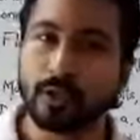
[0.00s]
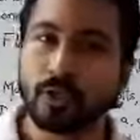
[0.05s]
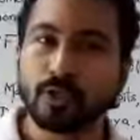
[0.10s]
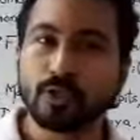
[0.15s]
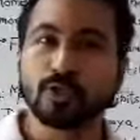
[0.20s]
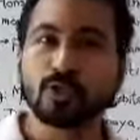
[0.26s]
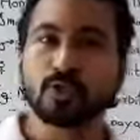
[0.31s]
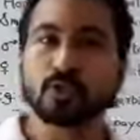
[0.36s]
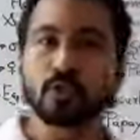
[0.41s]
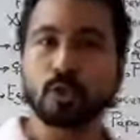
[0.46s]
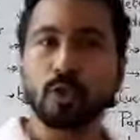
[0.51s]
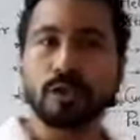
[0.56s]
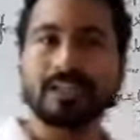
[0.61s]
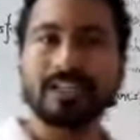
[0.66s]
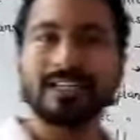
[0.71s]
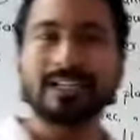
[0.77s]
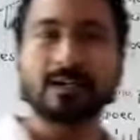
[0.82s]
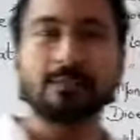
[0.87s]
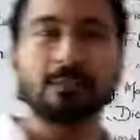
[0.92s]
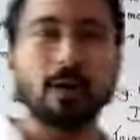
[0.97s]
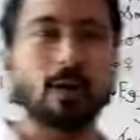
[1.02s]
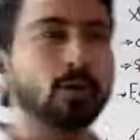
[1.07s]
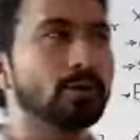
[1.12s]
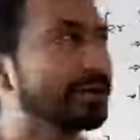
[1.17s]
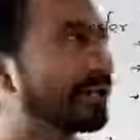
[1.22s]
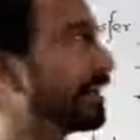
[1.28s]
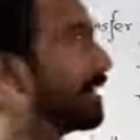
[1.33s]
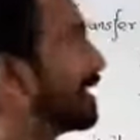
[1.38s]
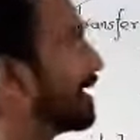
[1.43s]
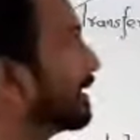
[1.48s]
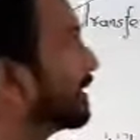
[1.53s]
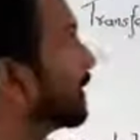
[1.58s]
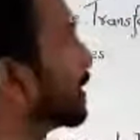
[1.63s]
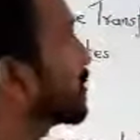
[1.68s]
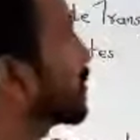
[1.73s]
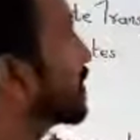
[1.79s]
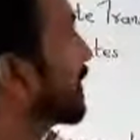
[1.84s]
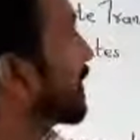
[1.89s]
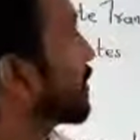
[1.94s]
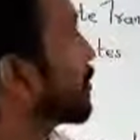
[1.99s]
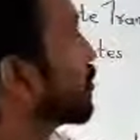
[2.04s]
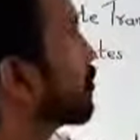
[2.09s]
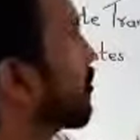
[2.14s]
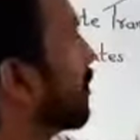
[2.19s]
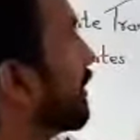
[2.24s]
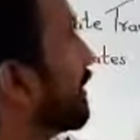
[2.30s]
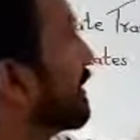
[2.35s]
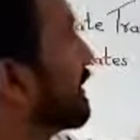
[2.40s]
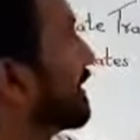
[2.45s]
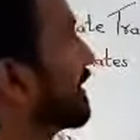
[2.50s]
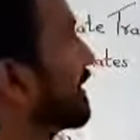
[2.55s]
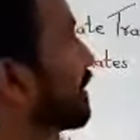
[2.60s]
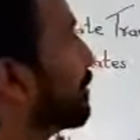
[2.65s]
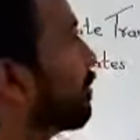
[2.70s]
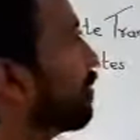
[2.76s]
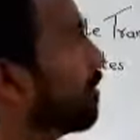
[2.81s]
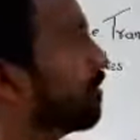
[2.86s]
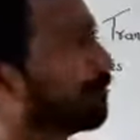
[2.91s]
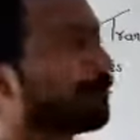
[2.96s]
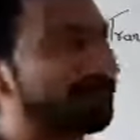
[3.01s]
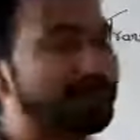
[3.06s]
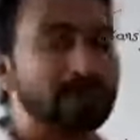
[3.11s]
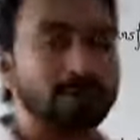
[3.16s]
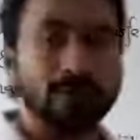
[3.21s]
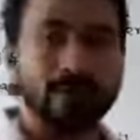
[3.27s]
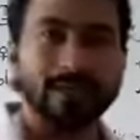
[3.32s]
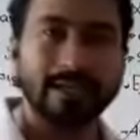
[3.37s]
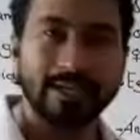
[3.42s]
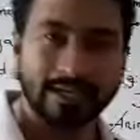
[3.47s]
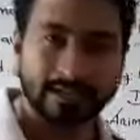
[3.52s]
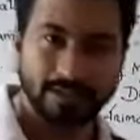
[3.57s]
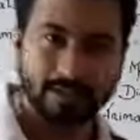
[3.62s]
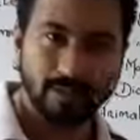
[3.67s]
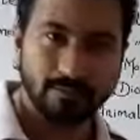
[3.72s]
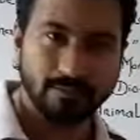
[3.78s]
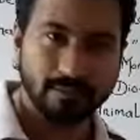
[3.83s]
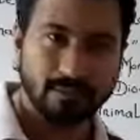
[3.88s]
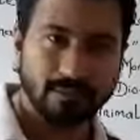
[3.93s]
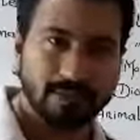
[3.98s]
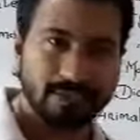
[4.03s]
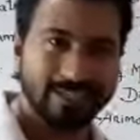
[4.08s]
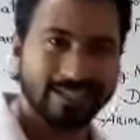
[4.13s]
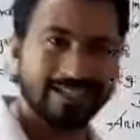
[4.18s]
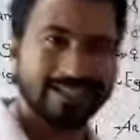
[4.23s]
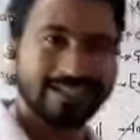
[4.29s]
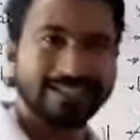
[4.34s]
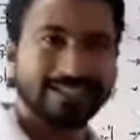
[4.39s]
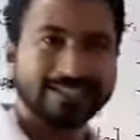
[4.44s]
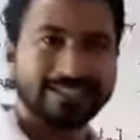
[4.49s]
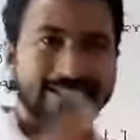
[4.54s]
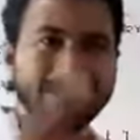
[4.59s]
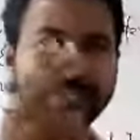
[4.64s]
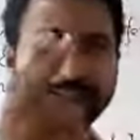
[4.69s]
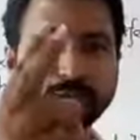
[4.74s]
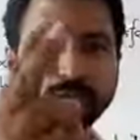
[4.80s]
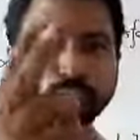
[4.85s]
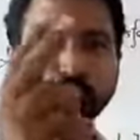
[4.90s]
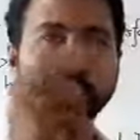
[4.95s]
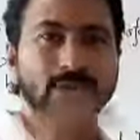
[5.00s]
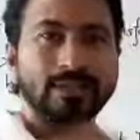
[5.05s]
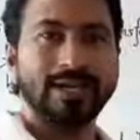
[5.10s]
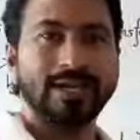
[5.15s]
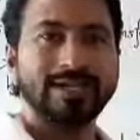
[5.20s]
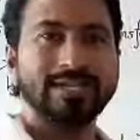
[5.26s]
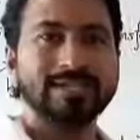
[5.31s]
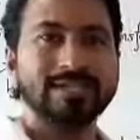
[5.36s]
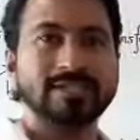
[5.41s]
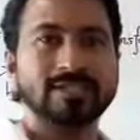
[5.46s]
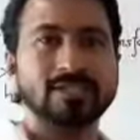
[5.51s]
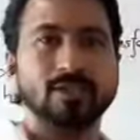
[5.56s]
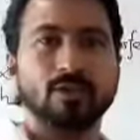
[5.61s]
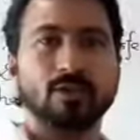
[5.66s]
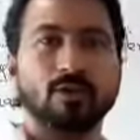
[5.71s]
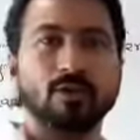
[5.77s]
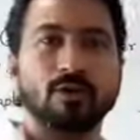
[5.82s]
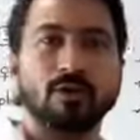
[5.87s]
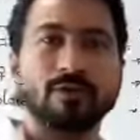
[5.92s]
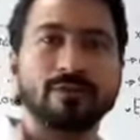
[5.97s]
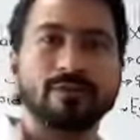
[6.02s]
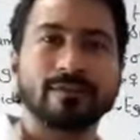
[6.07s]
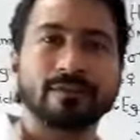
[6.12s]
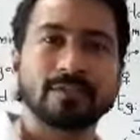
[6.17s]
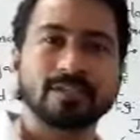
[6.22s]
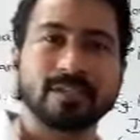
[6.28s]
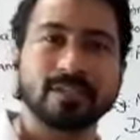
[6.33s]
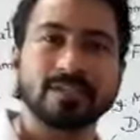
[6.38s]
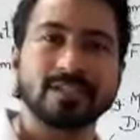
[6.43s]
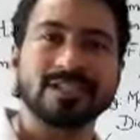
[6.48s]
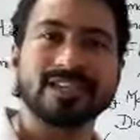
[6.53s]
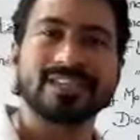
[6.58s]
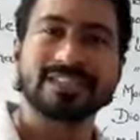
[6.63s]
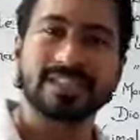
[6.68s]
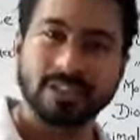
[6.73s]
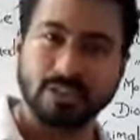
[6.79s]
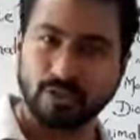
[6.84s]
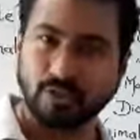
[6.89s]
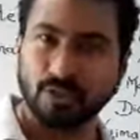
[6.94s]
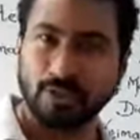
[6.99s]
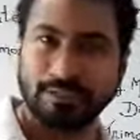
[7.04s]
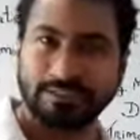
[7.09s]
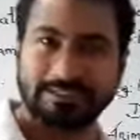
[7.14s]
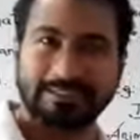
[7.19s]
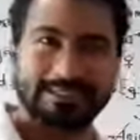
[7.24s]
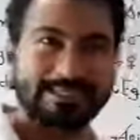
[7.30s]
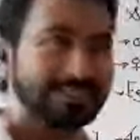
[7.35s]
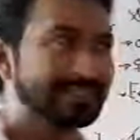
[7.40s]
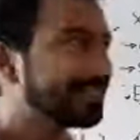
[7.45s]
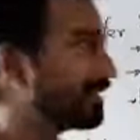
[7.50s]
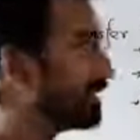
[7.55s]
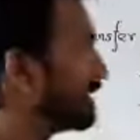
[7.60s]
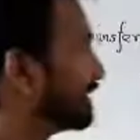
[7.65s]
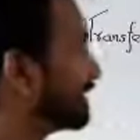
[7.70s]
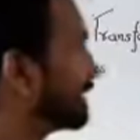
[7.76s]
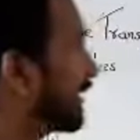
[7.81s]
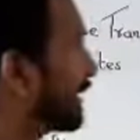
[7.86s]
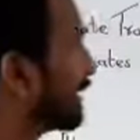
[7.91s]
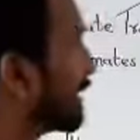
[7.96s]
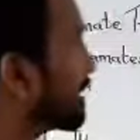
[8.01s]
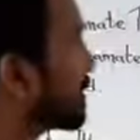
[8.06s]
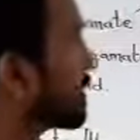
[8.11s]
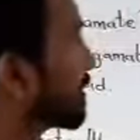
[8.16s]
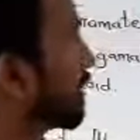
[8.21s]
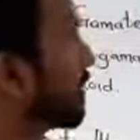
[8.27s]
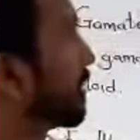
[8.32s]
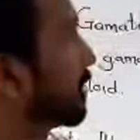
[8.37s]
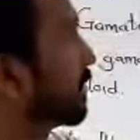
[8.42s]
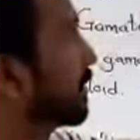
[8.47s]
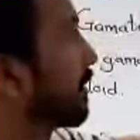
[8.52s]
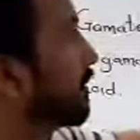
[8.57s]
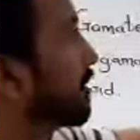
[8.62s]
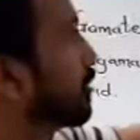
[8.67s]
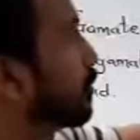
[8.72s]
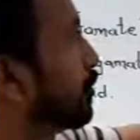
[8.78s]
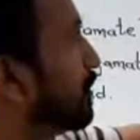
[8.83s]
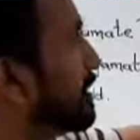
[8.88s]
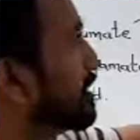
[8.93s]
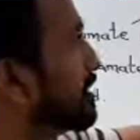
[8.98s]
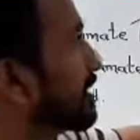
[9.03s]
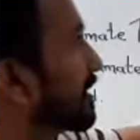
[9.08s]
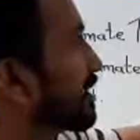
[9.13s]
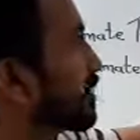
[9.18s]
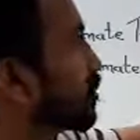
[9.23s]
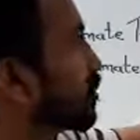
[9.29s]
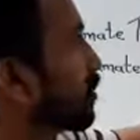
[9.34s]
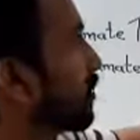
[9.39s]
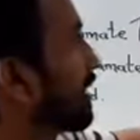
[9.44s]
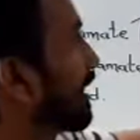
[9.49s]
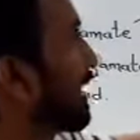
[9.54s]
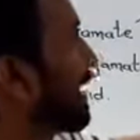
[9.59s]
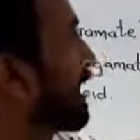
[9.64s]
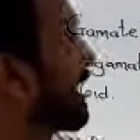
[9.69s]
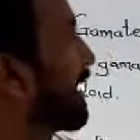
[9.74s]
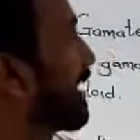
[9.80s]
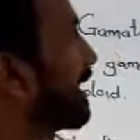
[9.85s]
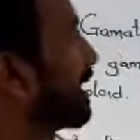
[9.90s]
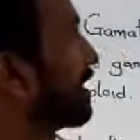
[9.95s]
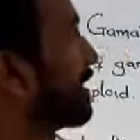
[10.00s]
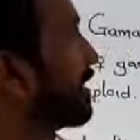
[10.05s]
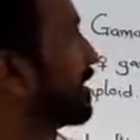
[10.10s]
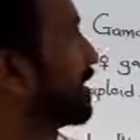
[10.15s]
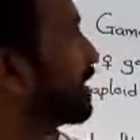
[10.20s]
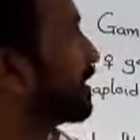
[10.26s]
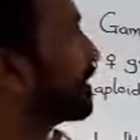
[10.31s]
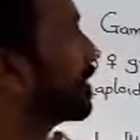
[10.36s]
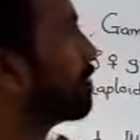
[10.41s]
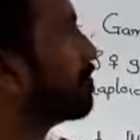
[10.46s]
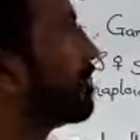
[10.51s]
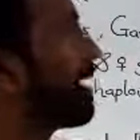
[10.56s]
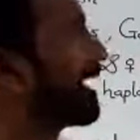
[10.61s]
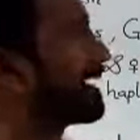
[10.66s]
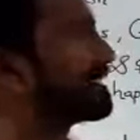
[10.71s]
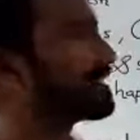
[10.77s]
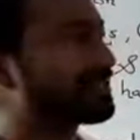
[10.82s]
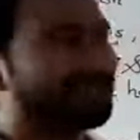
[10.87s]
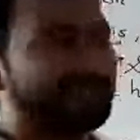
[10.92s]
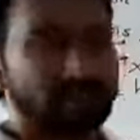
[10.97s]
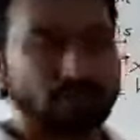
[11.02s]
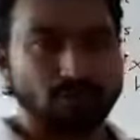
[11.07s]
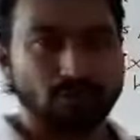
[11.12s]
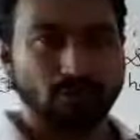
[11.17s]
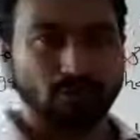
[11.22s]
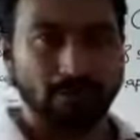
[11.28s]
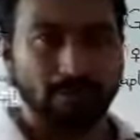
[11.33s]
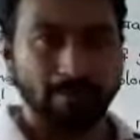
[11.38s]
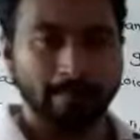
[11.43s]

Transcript: So talking about the sexuality of the organisms, there are two kinds of such sexuality, that is the unisexual and the bisexual.